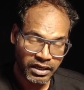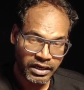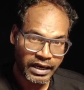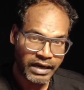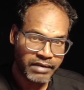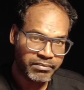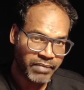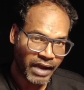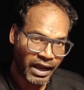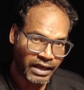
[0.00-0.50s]

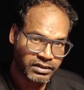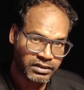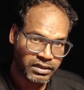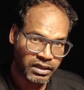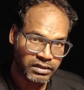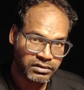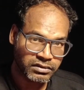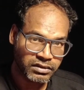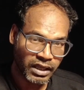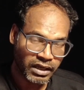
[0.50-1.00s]
In
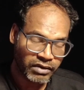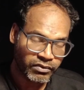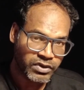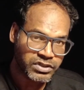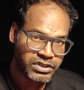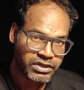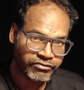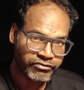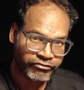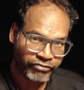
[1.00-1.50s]
Baghdad, there
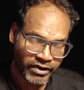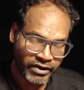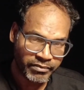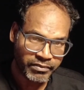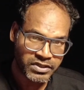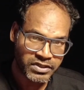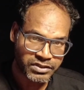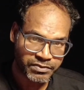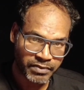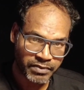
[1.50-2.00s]
was a
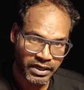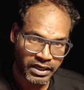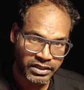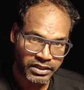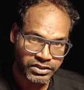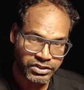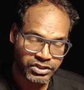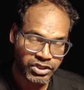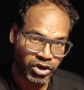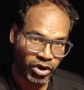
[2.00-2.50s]
famous
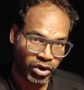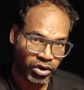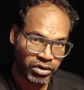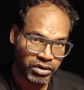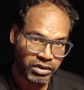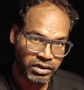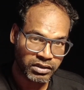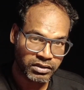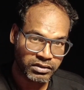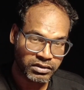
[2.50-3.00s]
place
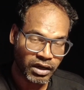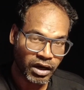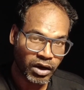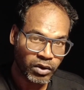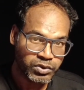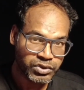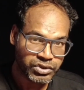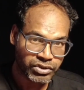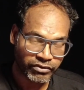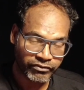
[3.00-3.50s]
called the
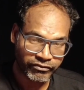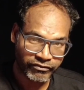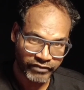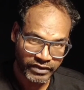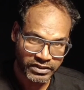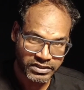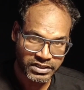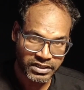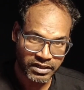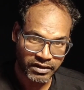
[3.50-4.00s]
House of
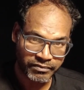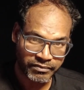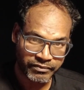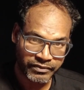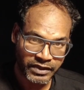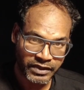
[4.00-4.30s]
Wisdom.